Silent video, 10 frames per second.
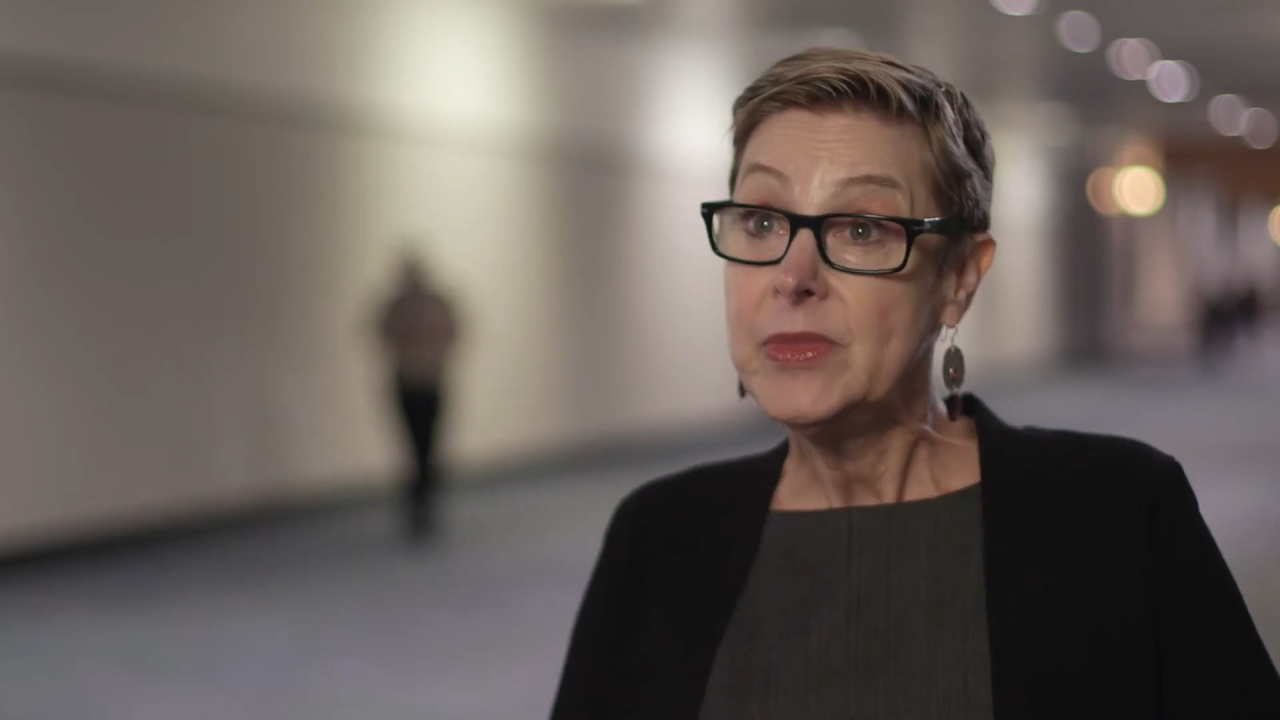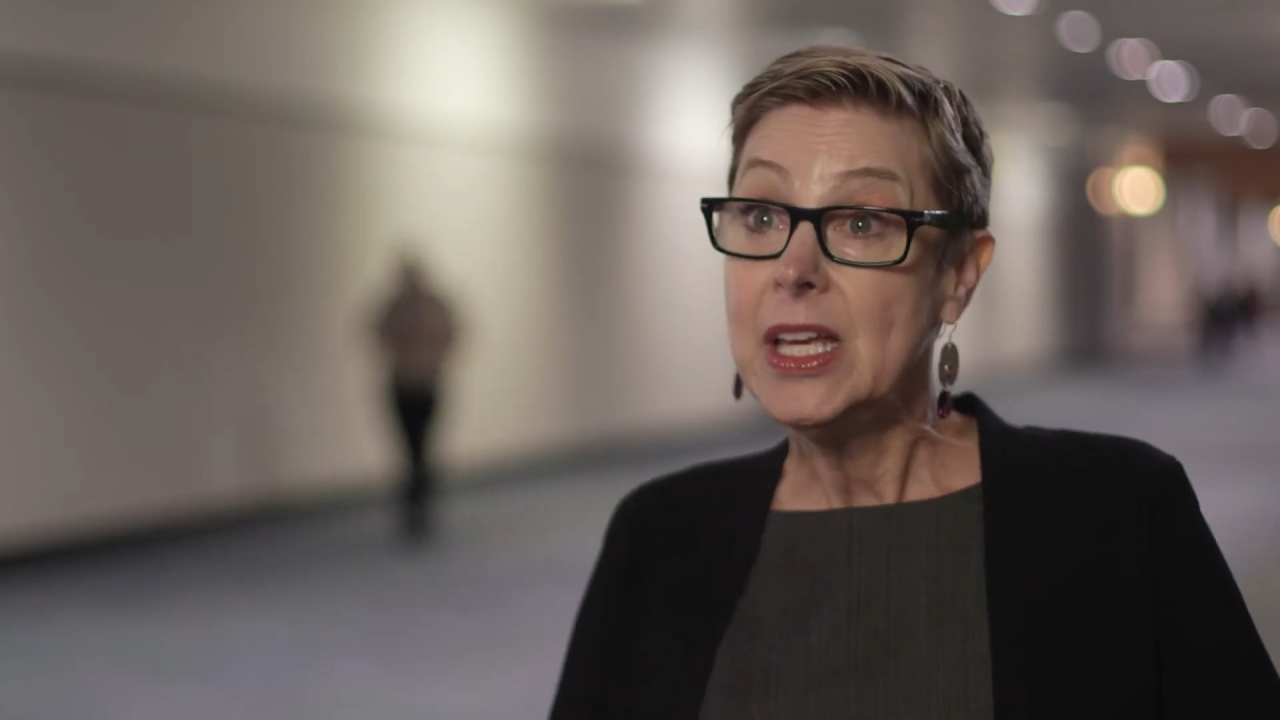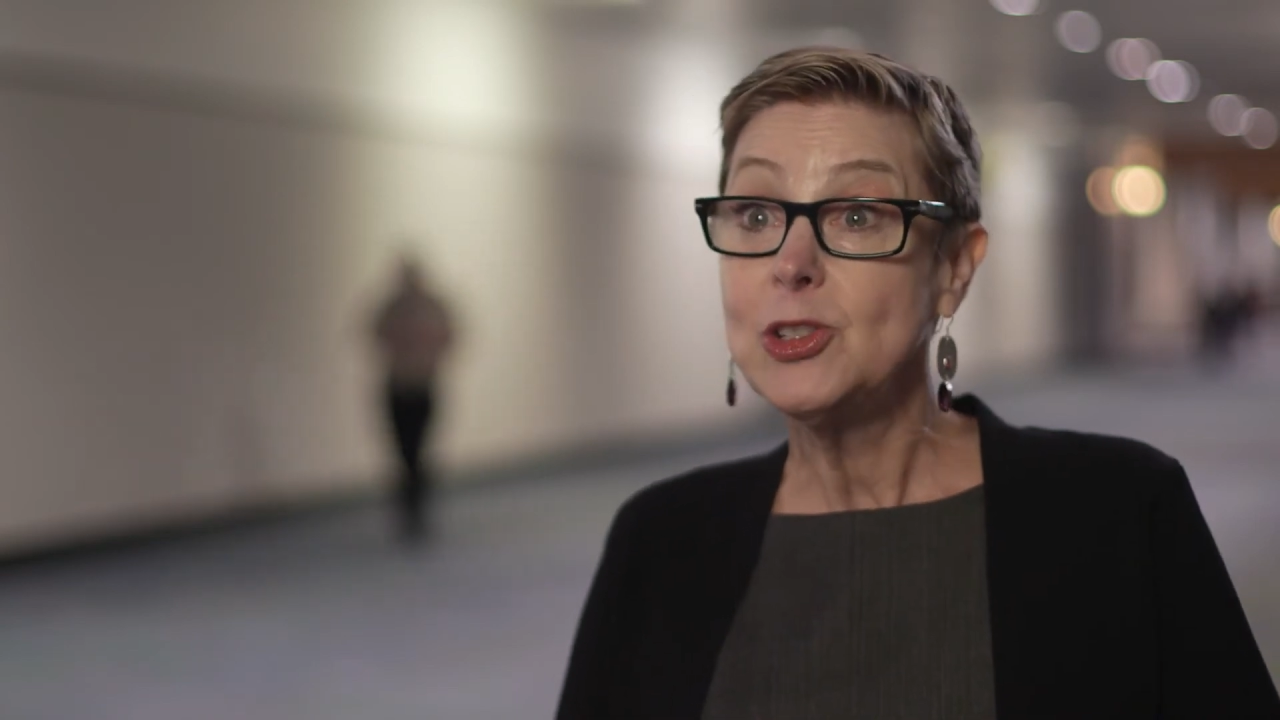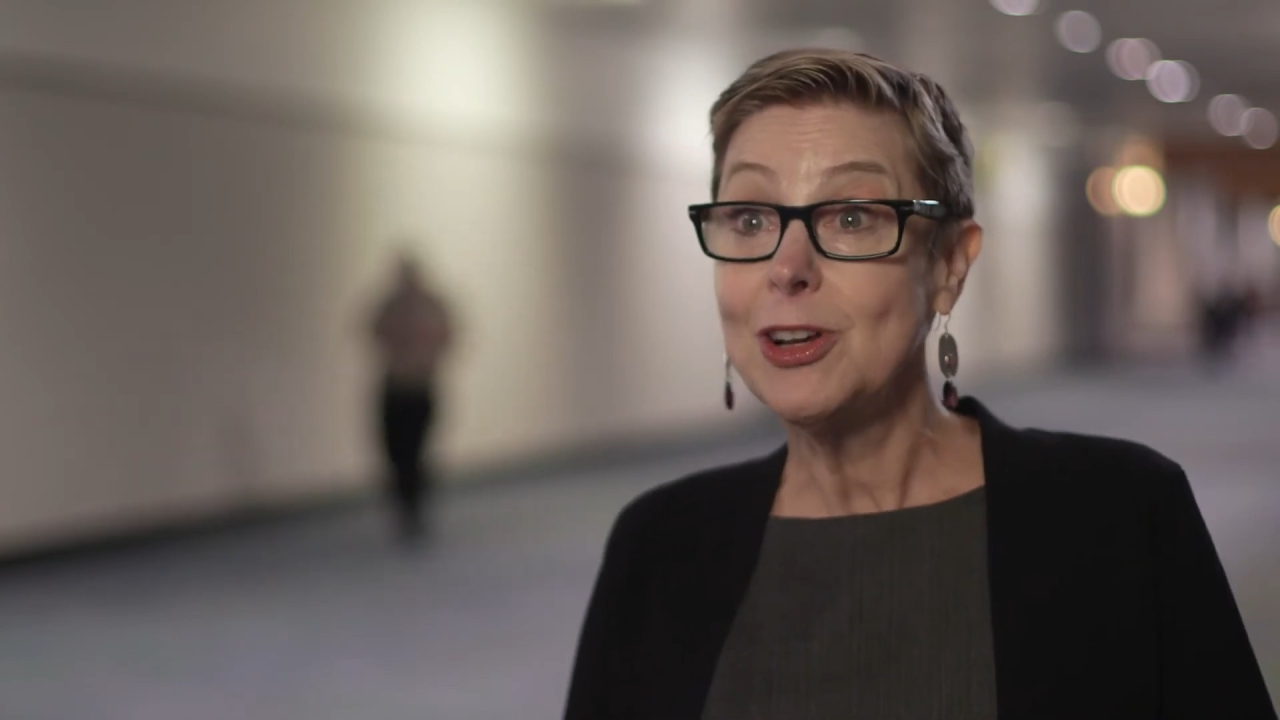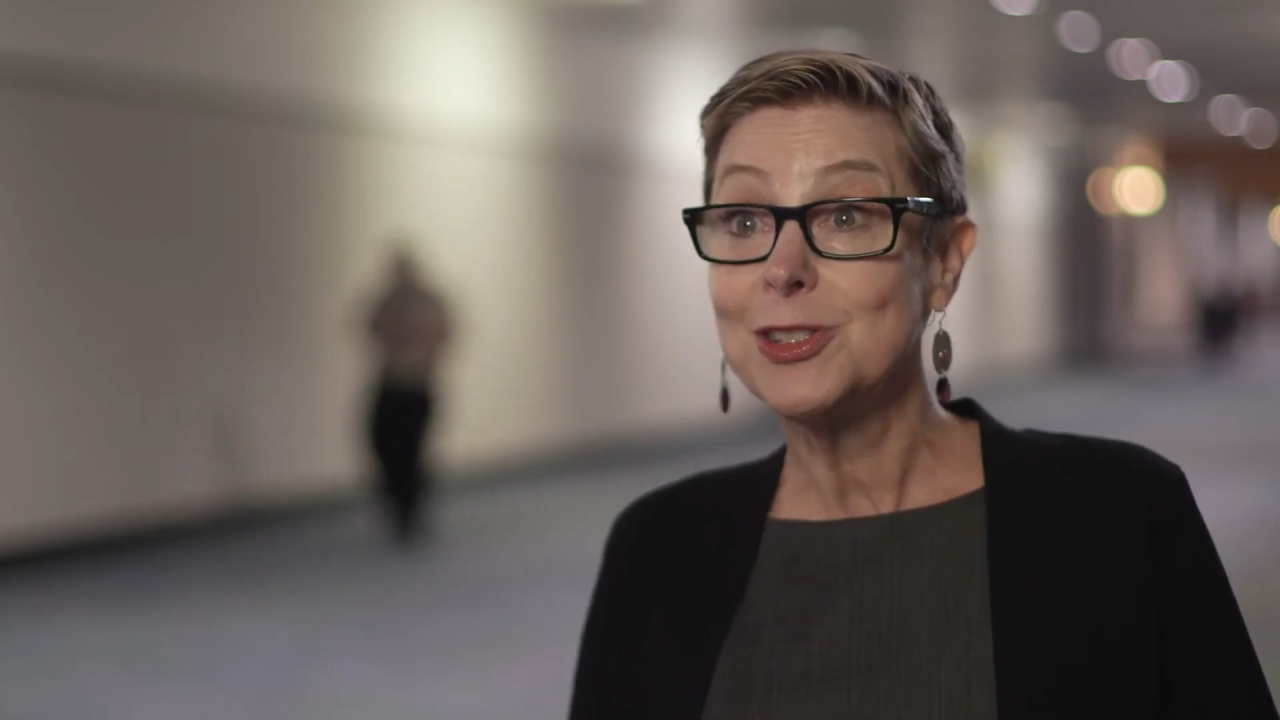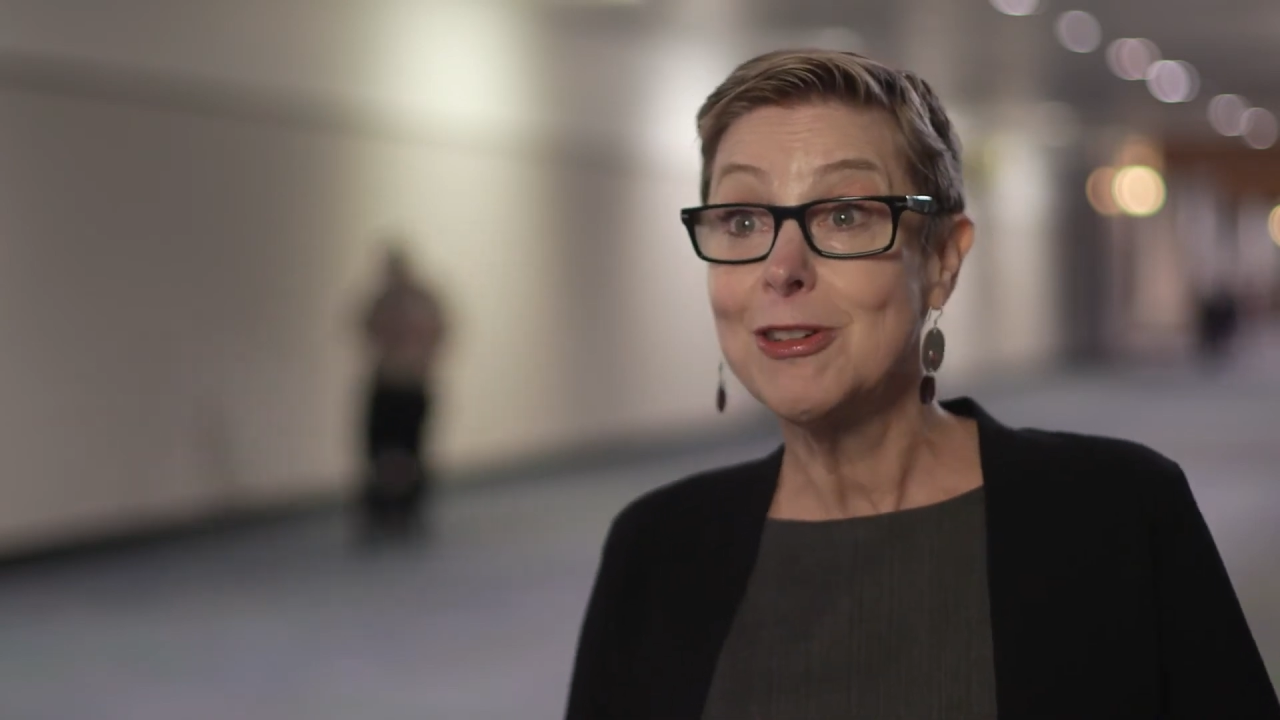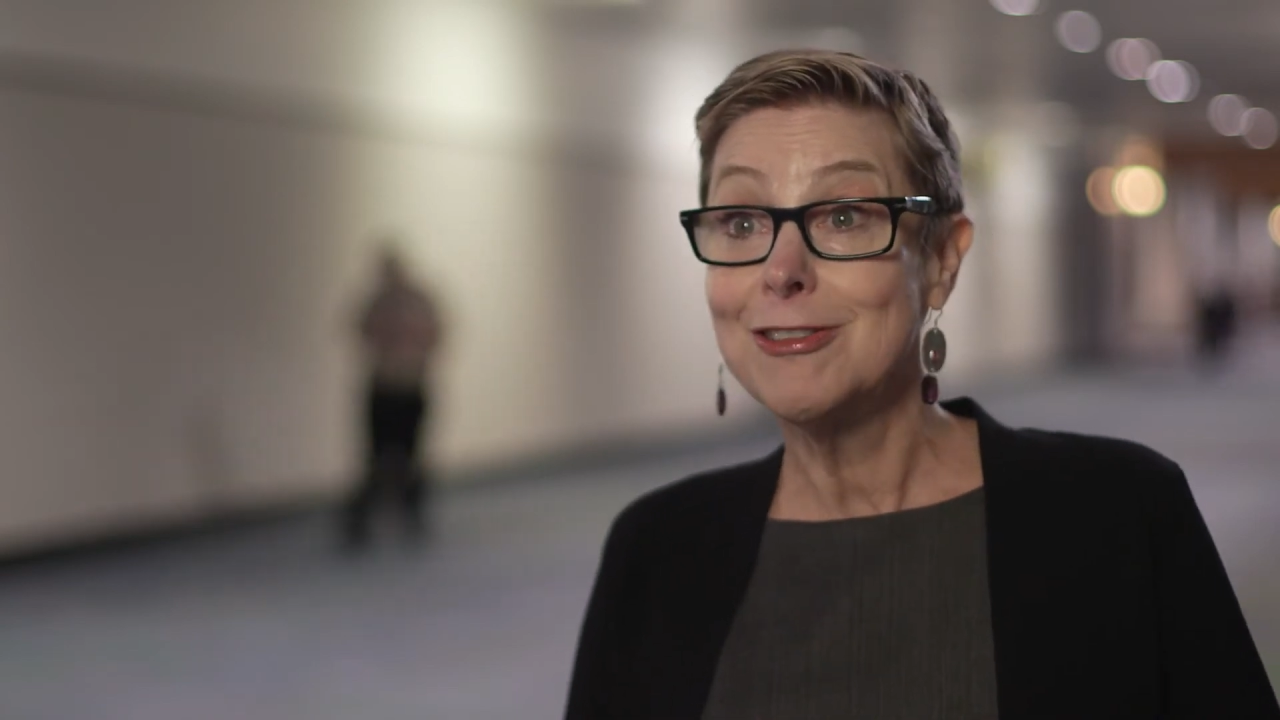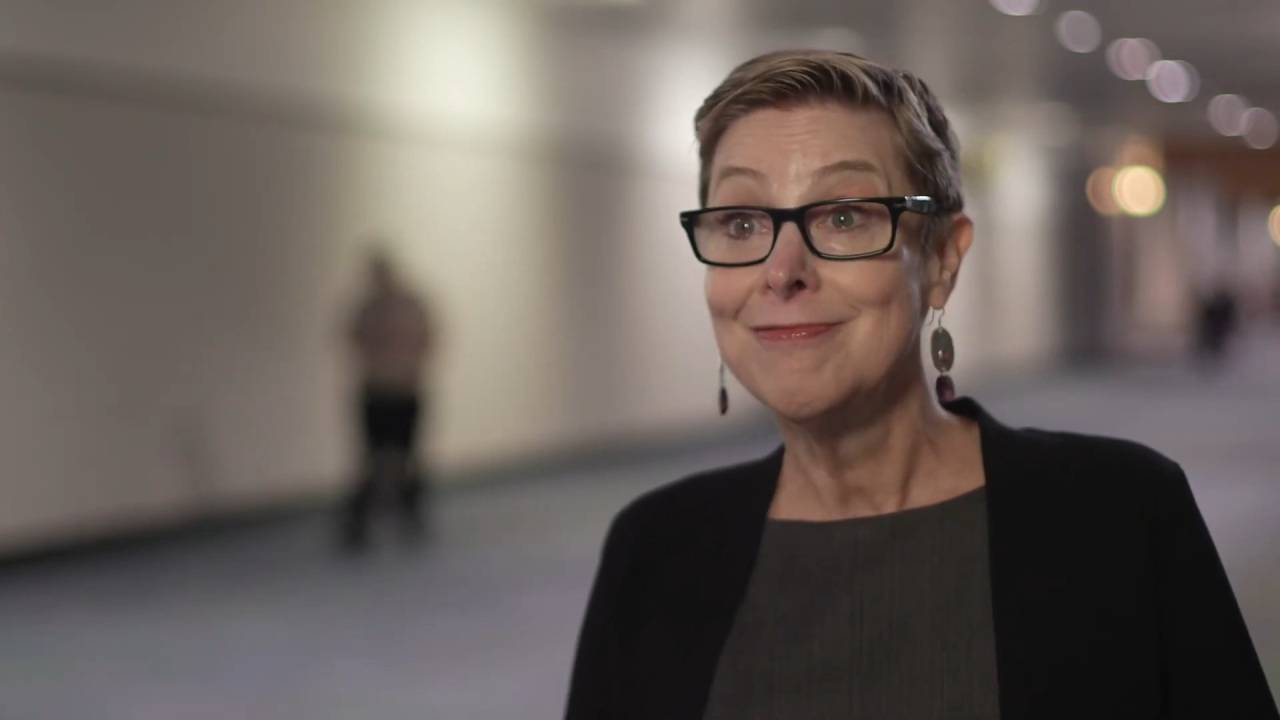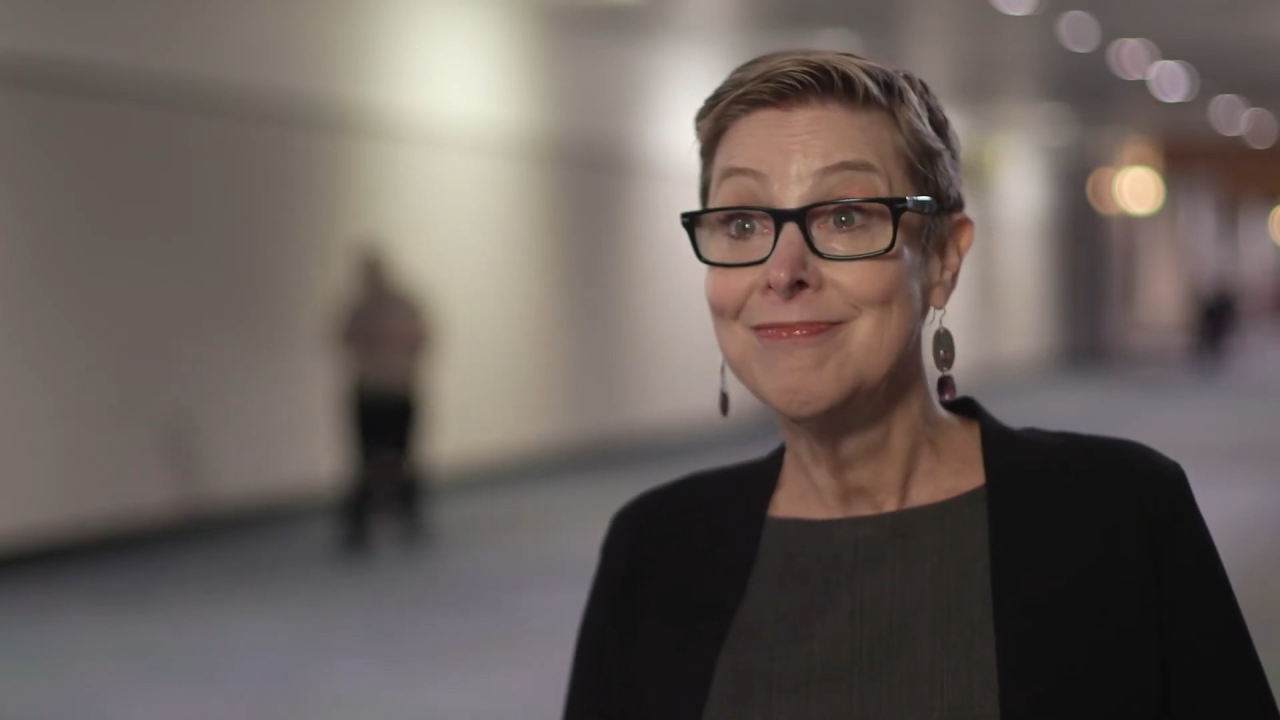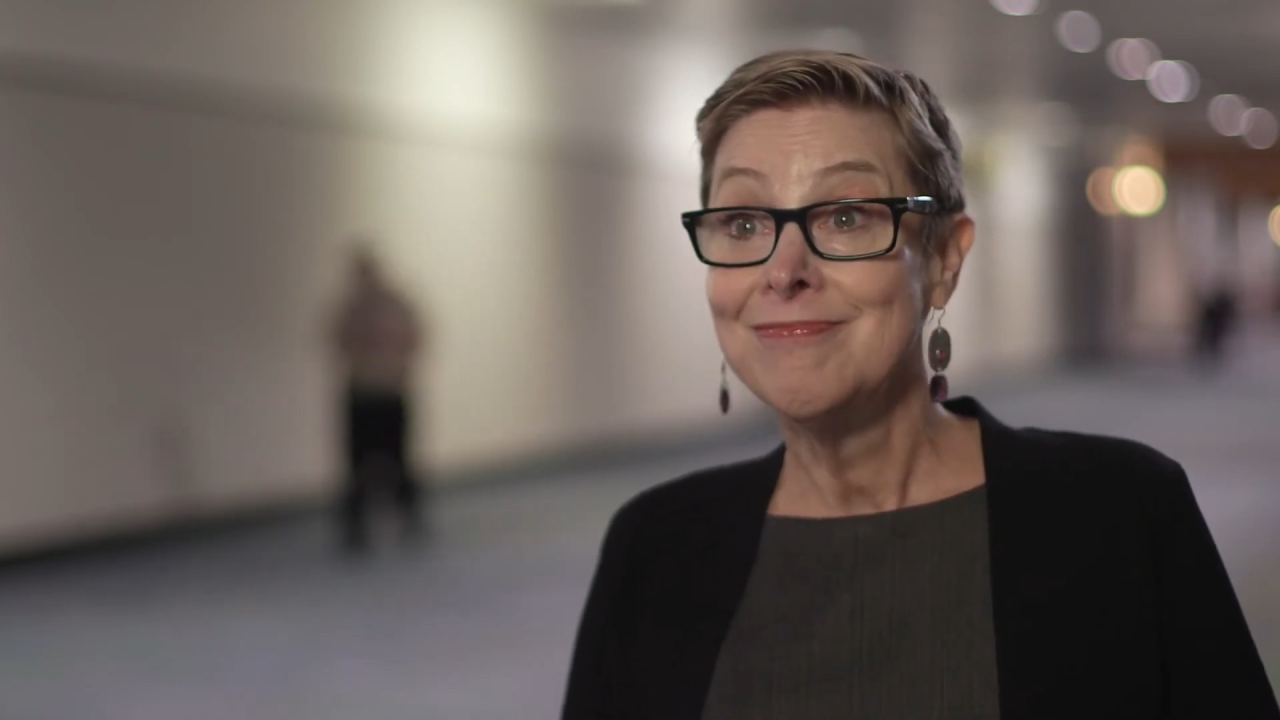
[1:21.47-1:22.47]
and
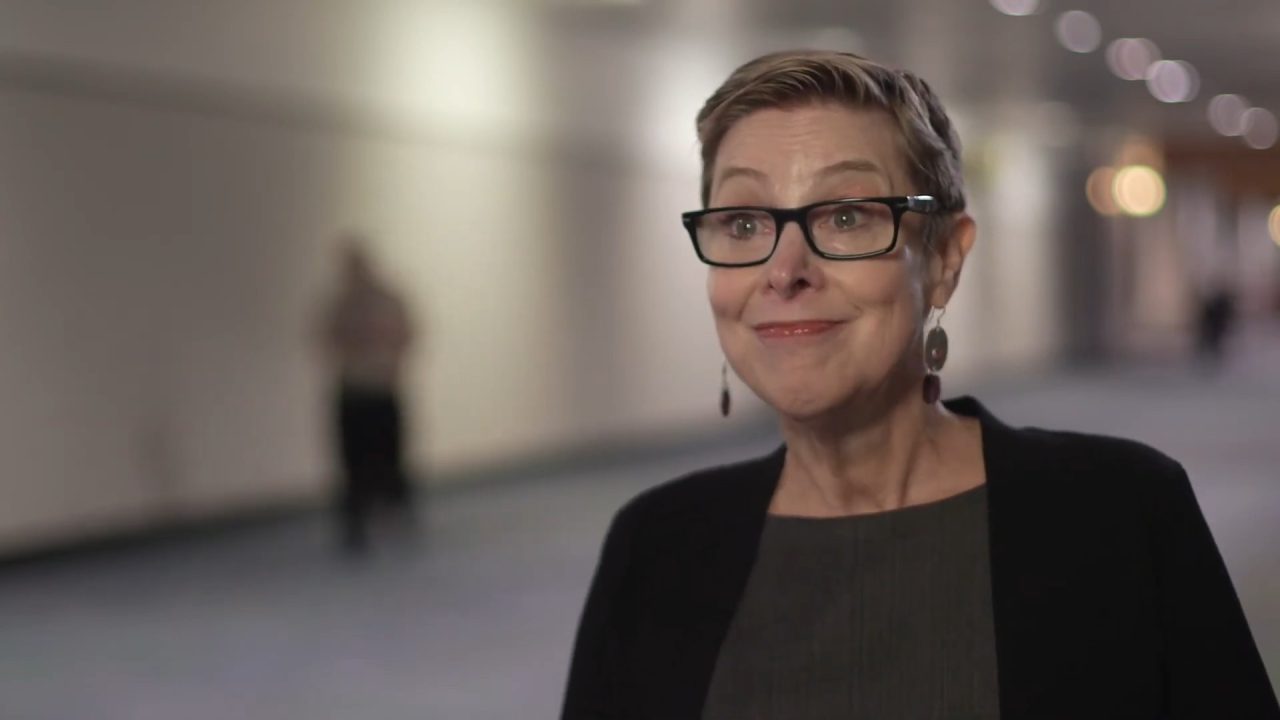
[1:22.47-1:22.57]
also